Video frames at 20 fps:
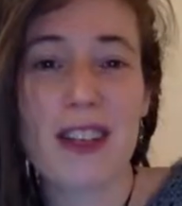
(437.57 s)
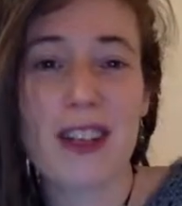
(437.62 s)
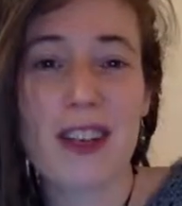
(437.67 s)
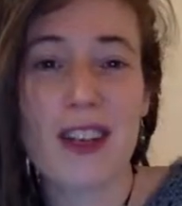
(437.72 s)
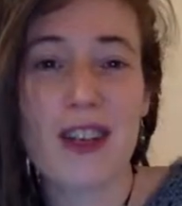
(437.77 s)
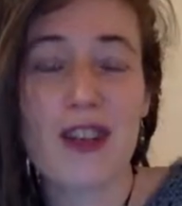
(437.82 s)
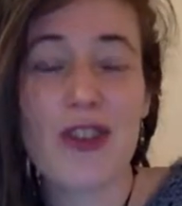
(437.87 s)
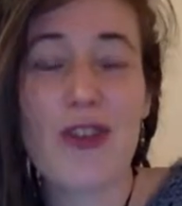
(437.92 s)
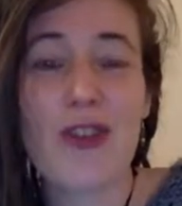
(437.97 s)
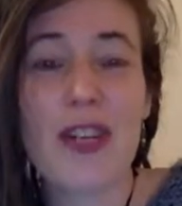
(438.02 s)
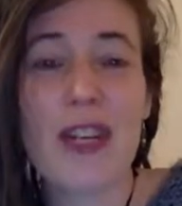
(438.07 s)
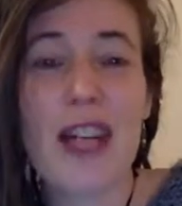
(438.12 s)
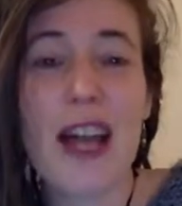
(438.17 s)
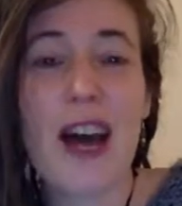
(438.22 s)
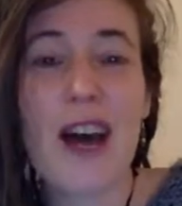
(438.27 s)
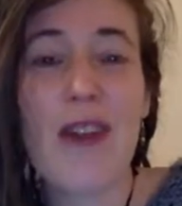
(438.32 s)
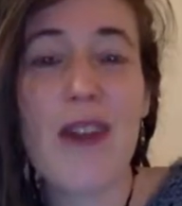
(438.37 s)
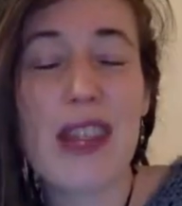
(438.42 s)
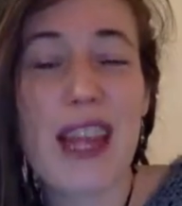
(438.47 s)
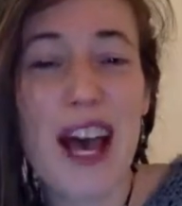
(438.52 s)
You're
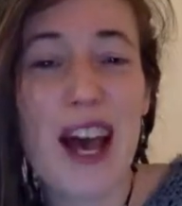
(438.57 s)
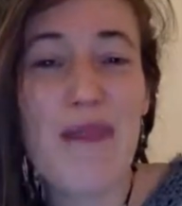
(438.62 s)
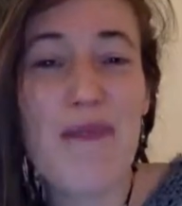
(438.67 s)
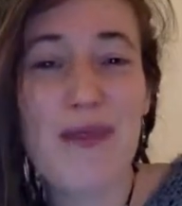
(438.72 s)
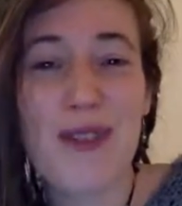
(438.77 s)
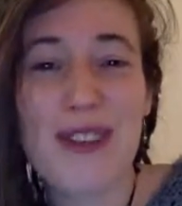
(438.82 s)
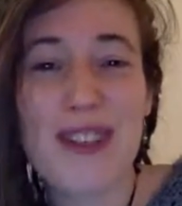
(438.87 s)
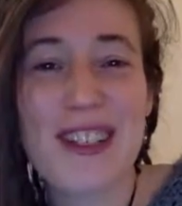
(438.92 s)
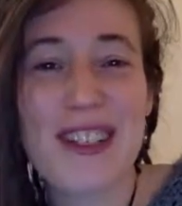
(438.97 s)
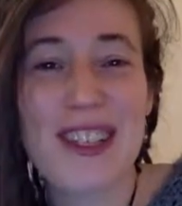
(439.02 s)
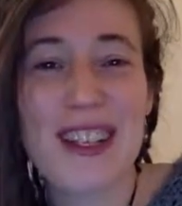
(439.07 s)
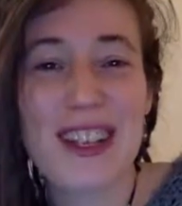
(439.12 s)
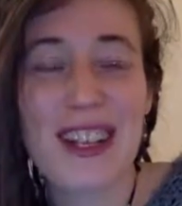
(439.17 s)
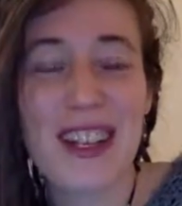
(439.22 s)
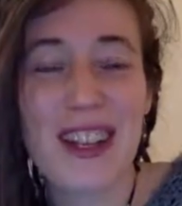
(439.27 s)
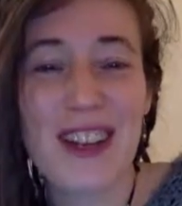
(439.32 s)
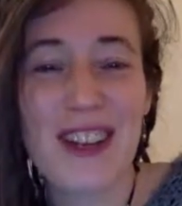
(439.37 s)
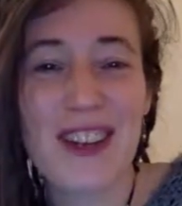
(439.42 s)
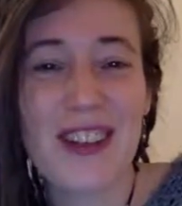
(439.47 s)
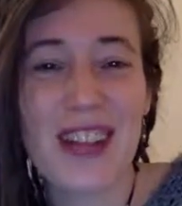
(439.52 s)
now that person in
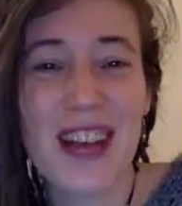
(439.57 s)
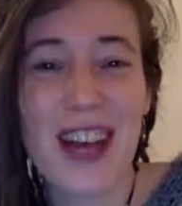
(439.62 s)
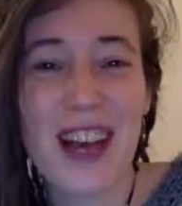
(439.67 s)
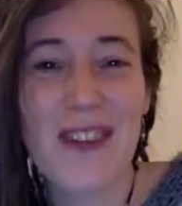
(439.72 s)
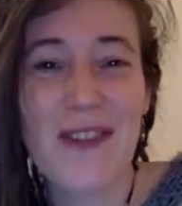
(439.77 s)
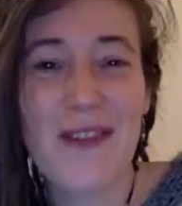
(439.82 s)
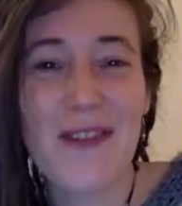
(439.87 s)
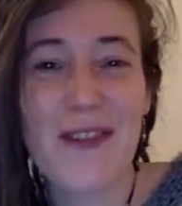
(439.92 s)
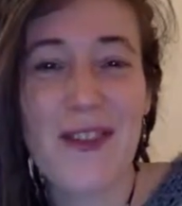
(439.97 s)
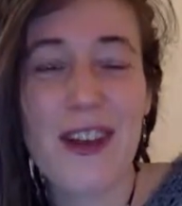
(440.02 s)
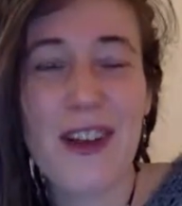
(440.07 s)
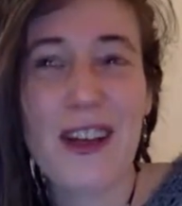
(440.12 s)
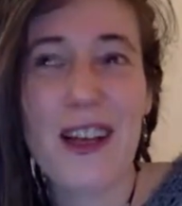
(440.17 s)
their life.